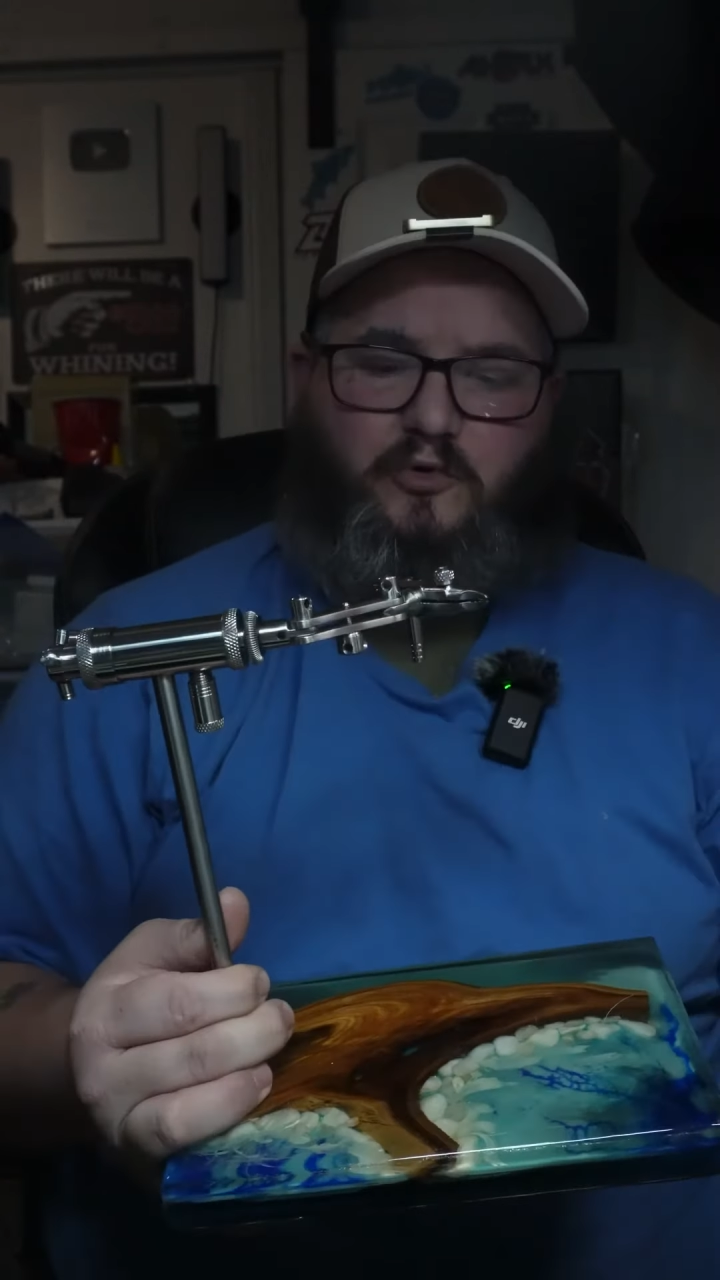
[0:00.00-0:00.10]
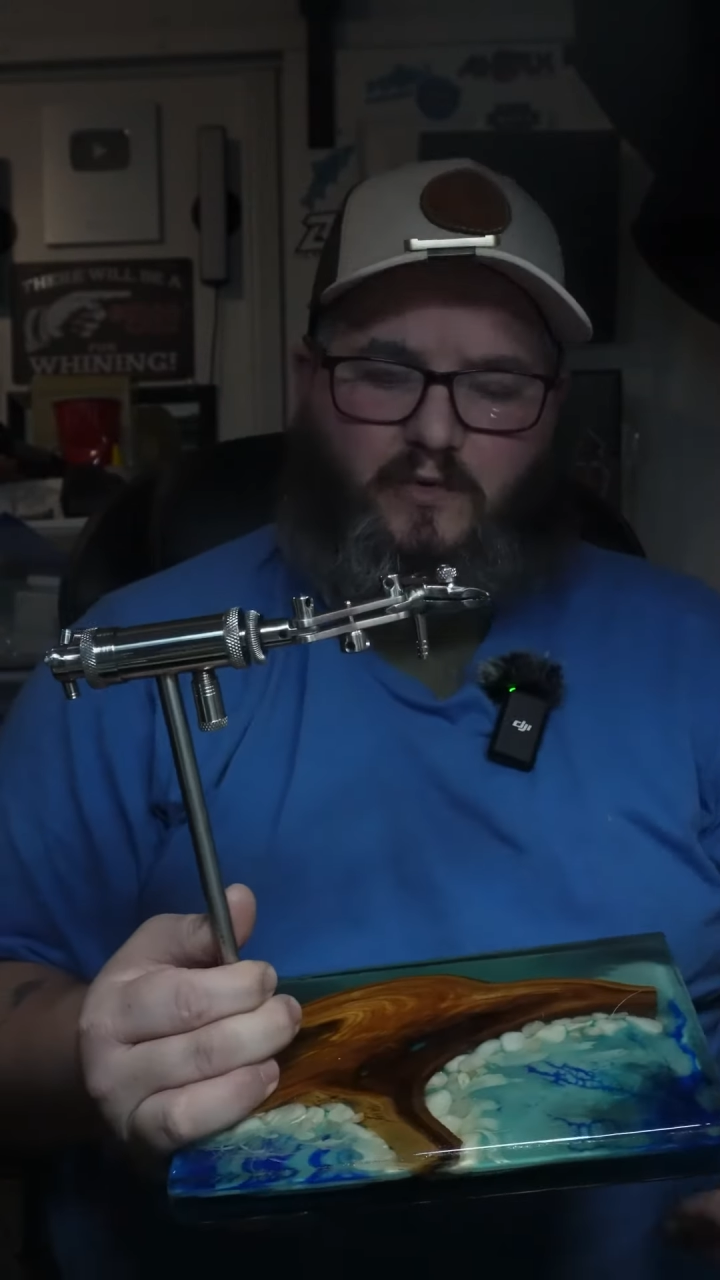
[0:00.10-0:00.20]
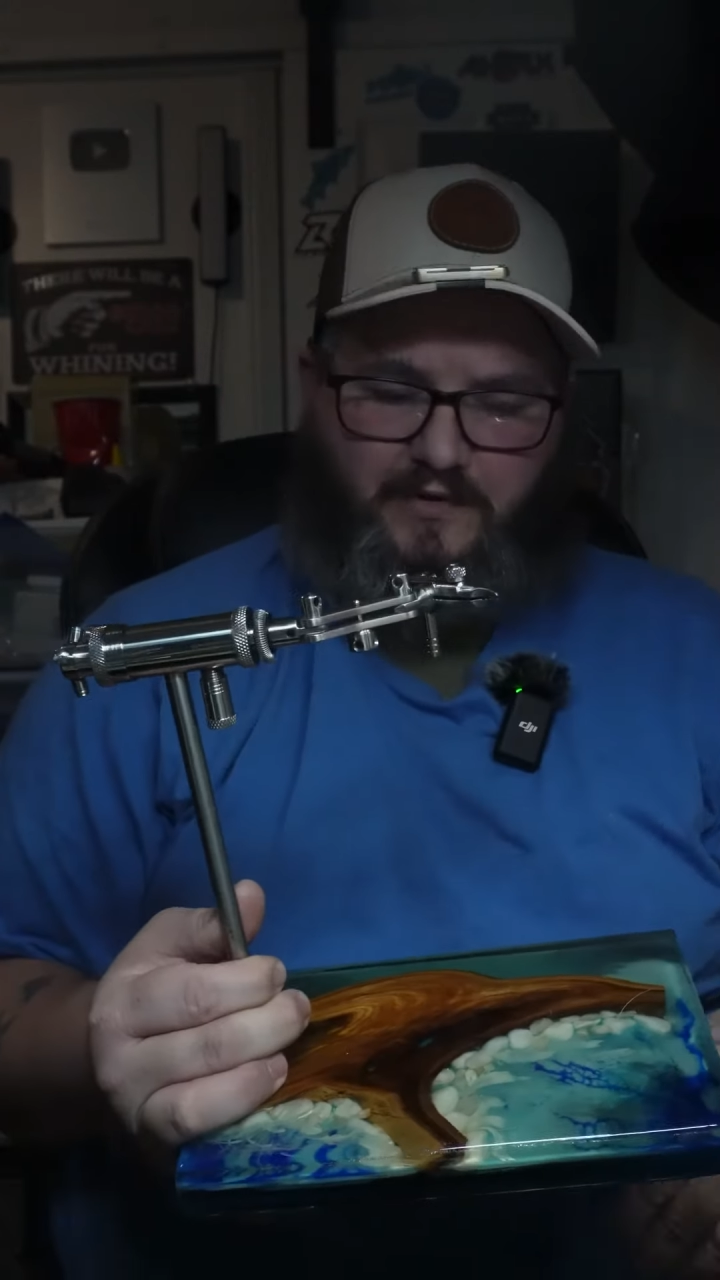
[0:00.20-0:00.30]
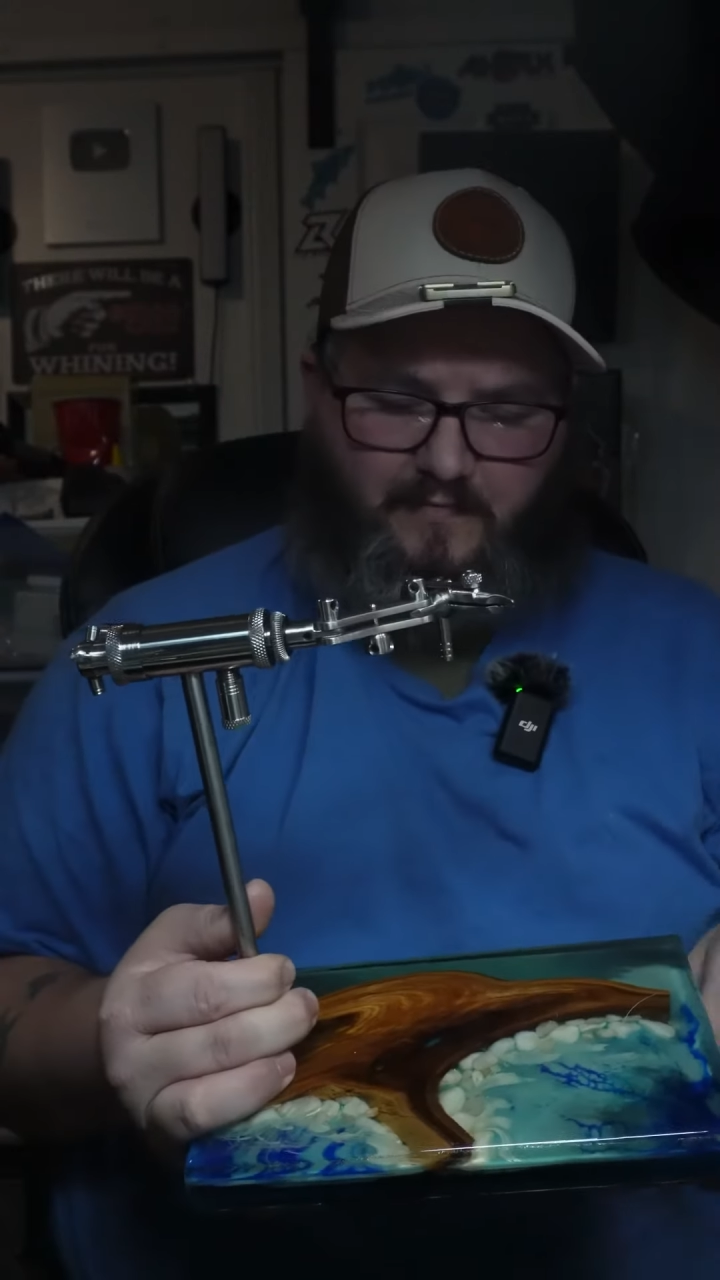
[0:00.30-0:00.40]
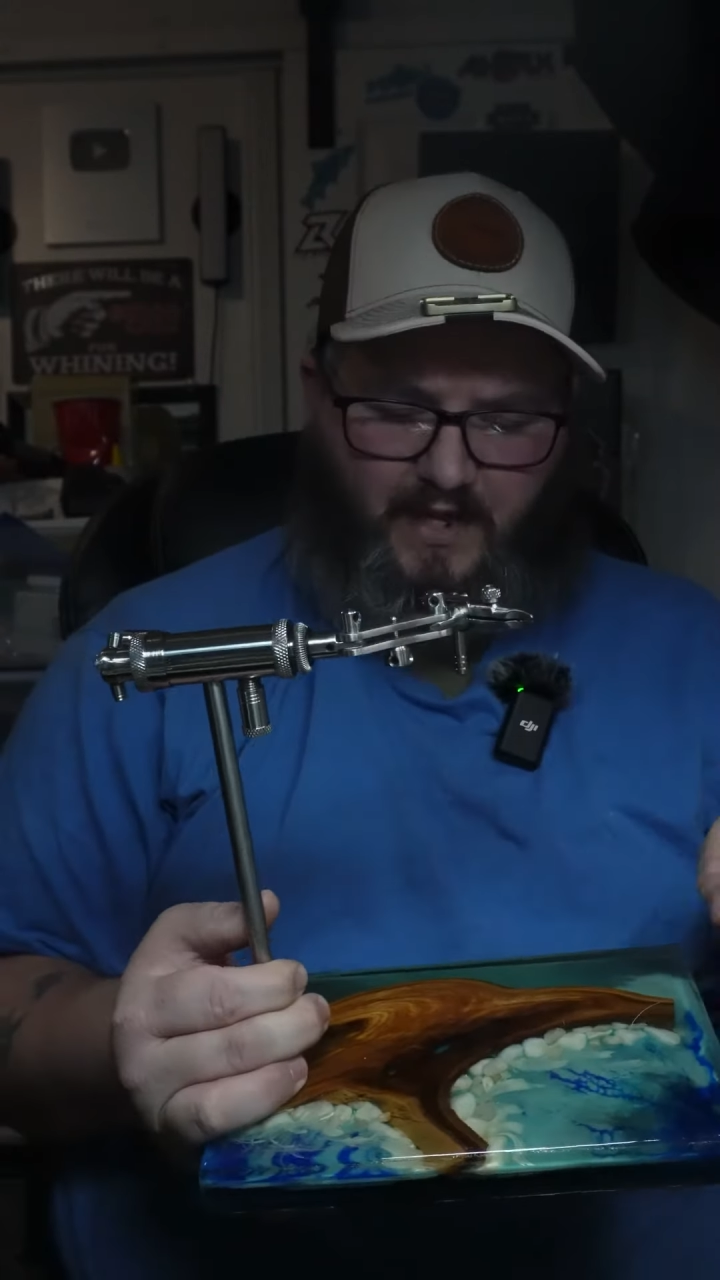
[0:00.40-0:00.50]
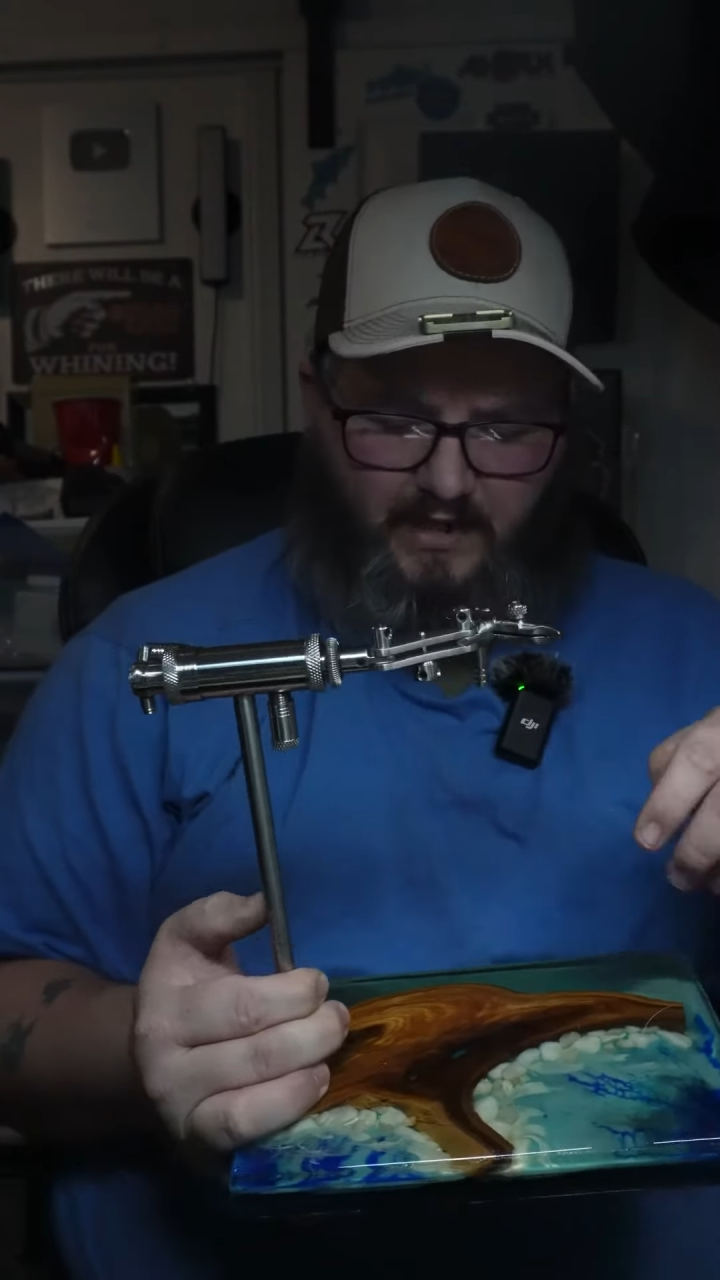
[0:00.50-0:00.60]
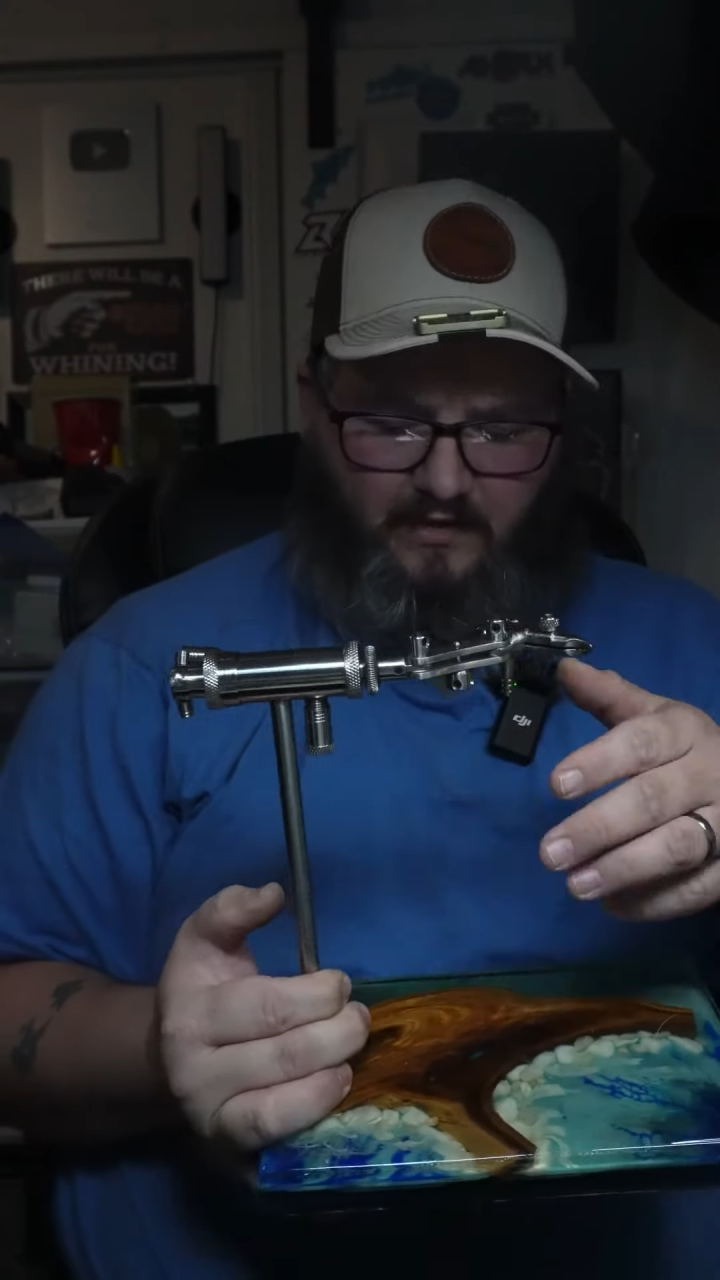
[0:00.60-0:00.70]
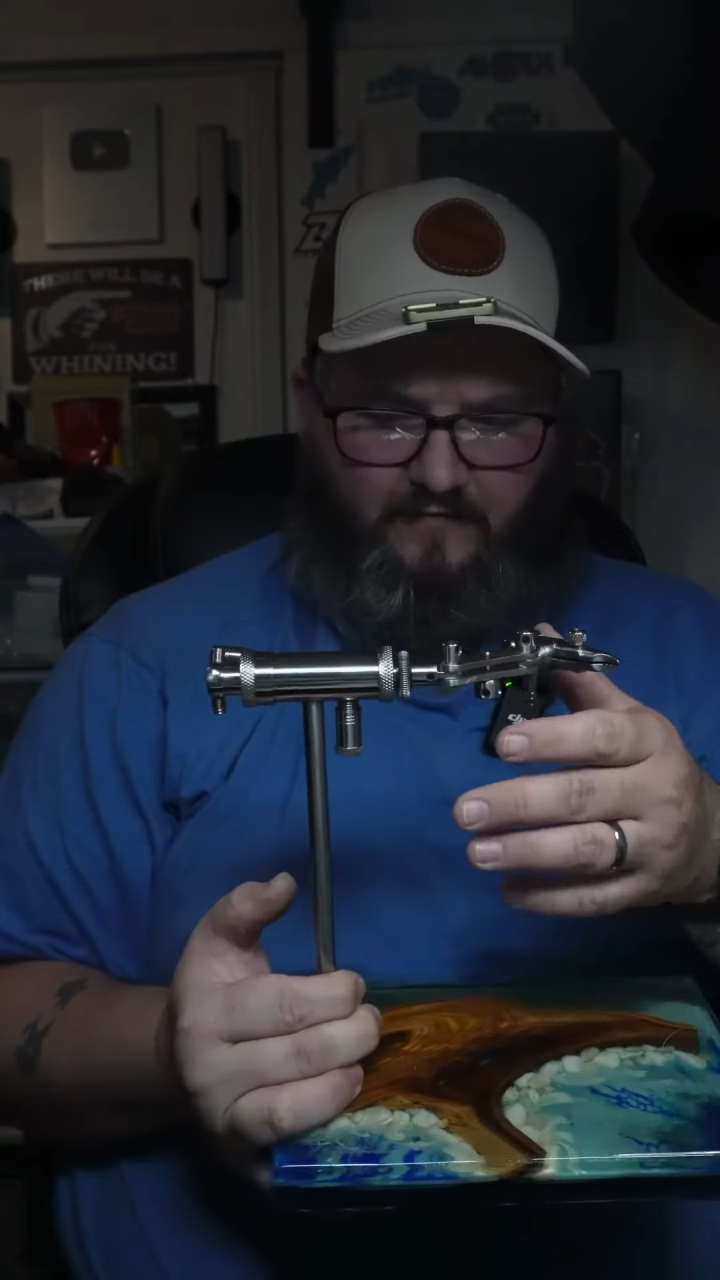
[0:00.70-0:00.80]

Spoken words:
with making a